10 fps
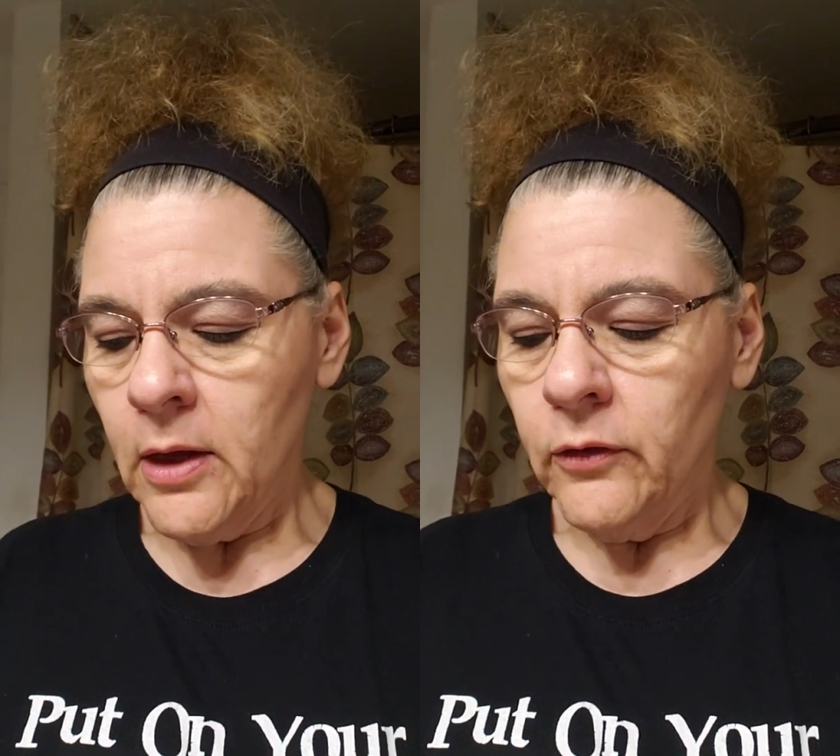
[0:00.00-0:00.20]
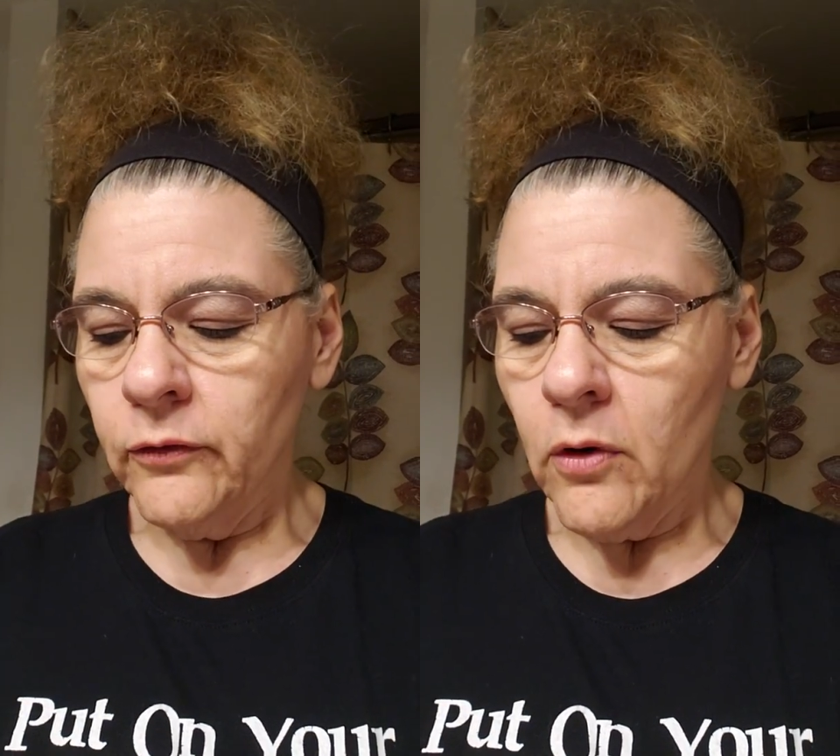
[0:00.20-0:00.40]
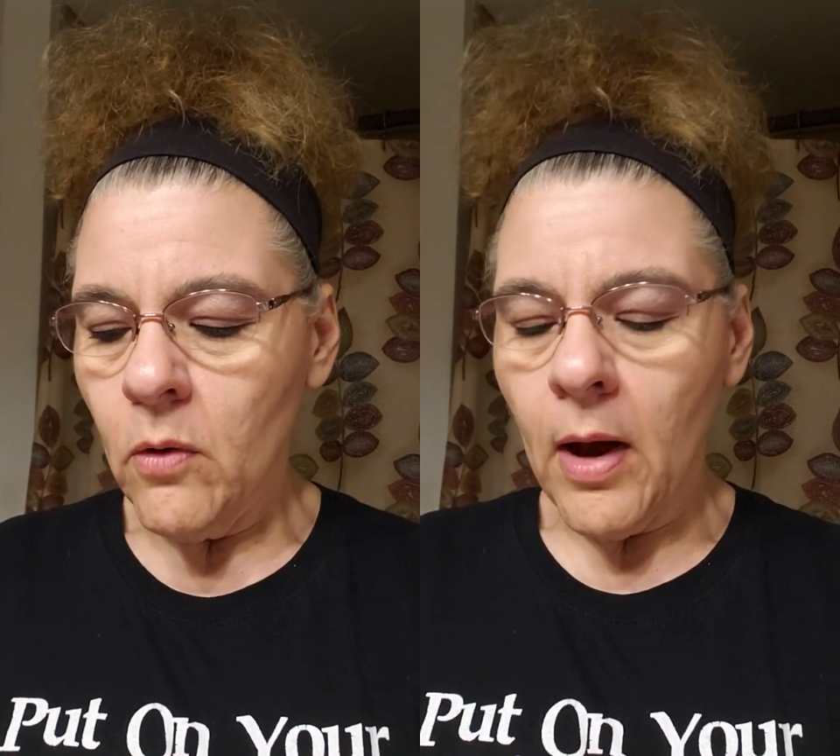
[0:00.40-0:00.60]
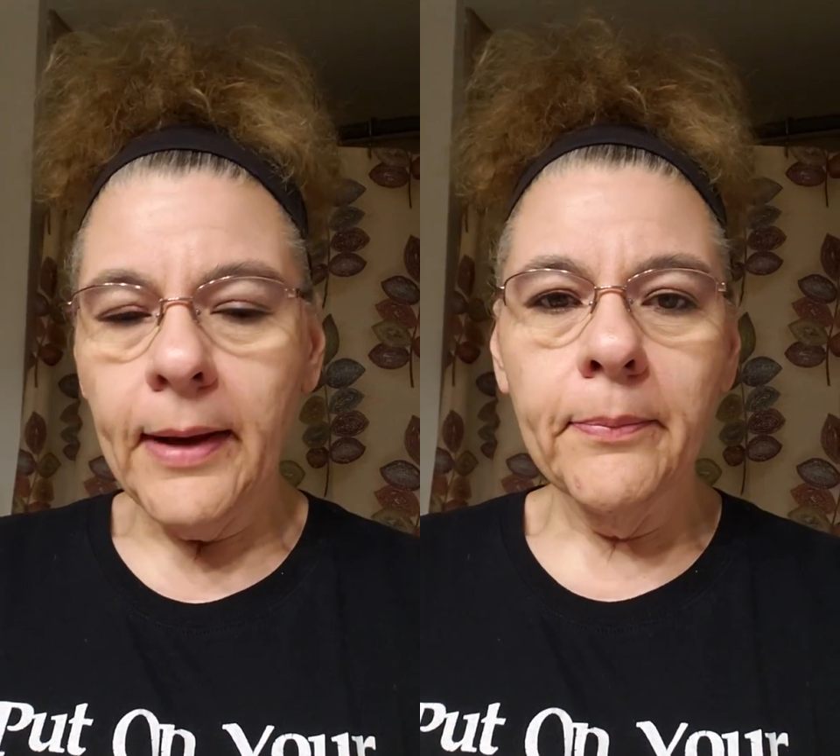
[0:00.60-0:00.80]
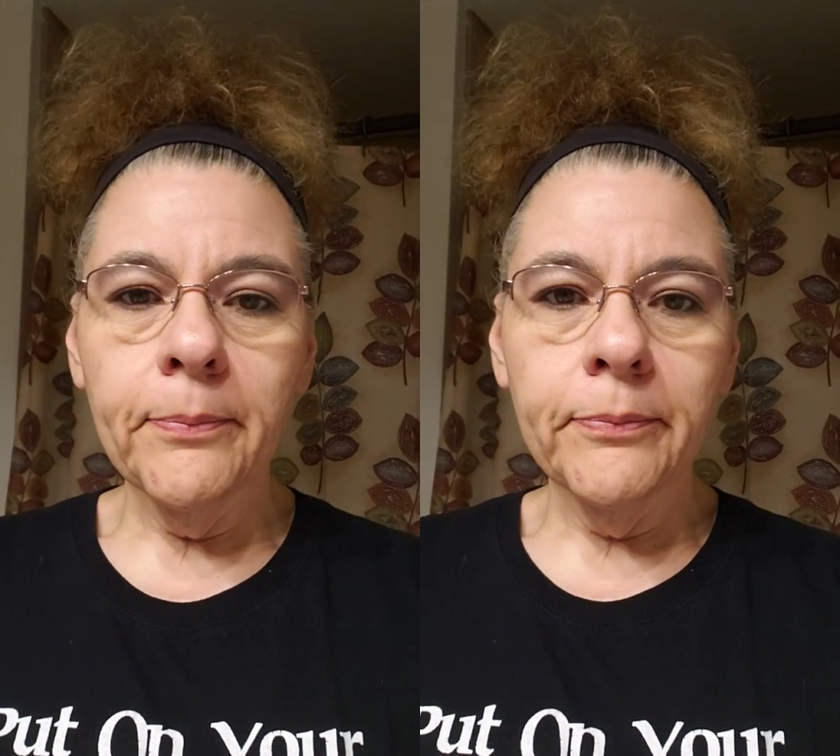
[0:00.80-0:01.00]
So
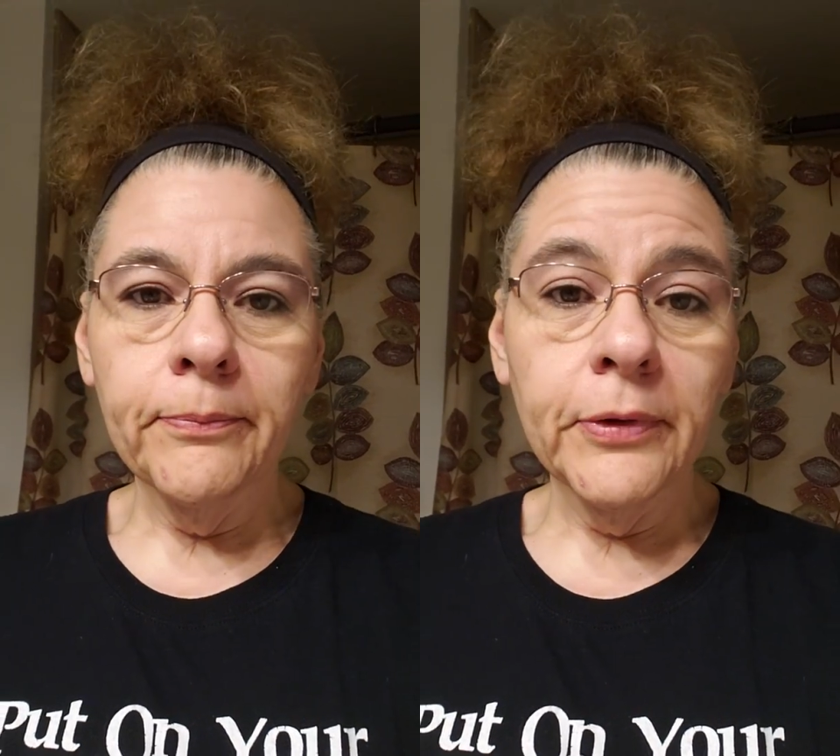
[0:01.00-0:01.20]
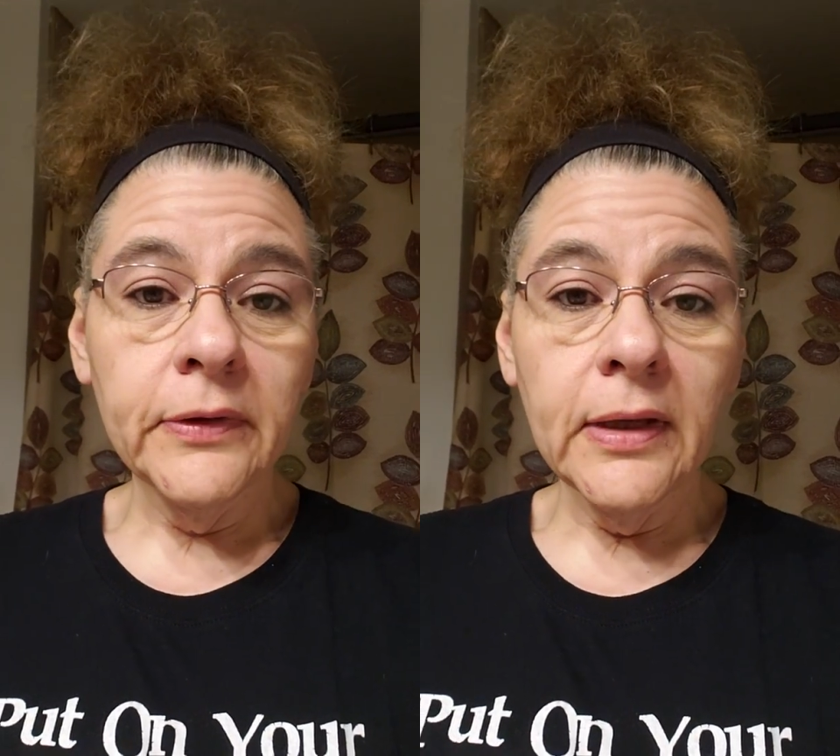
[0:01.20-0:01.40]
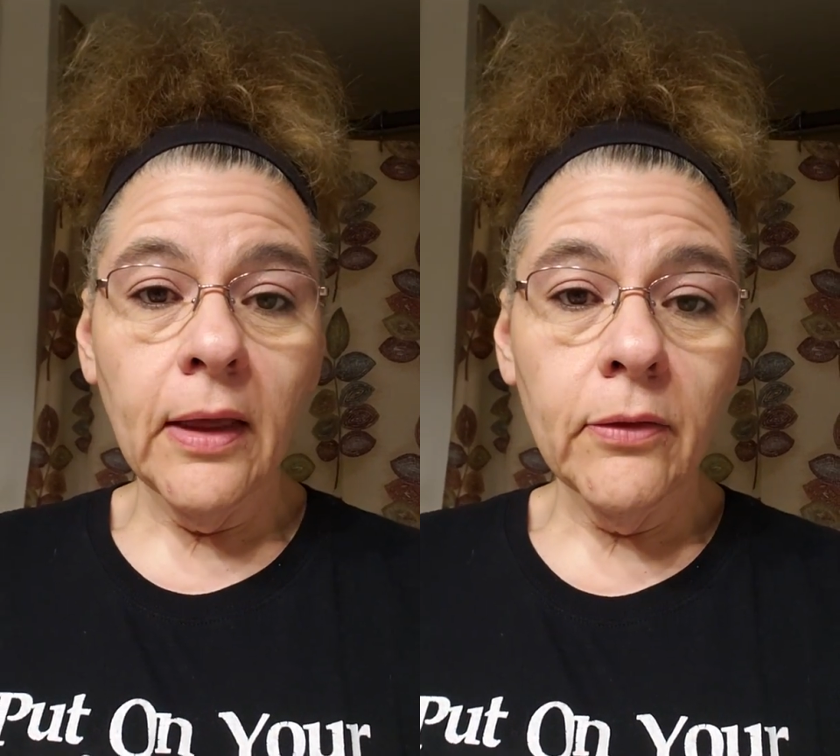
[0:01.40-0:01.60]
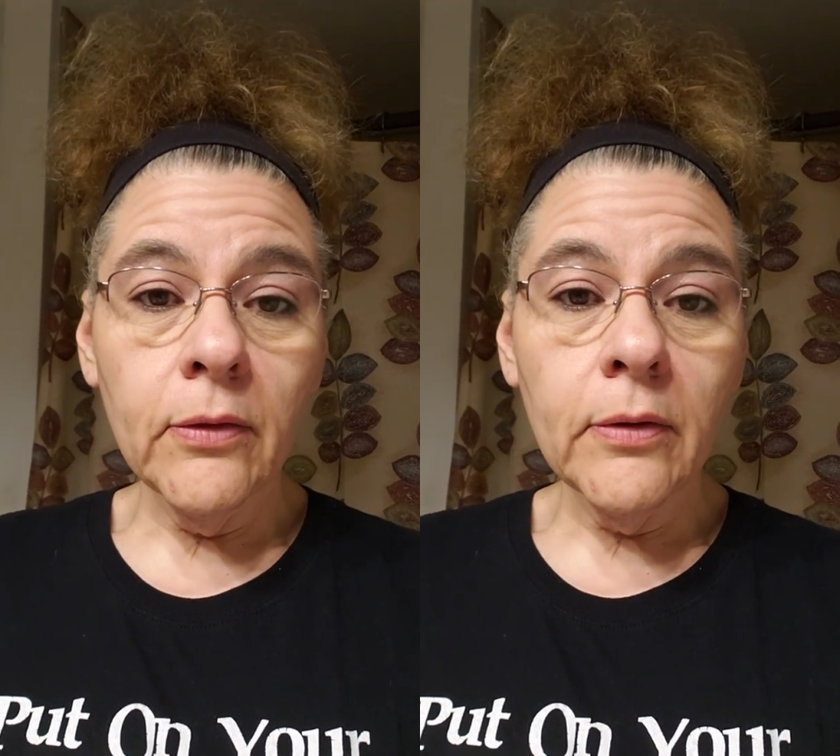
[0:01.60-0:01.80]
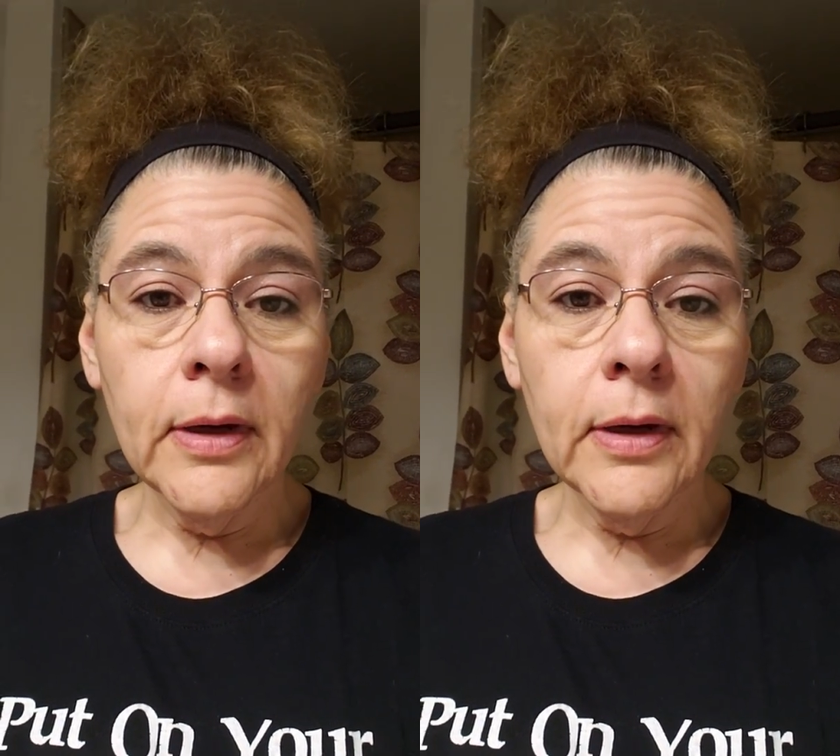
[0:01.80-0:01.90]
I put together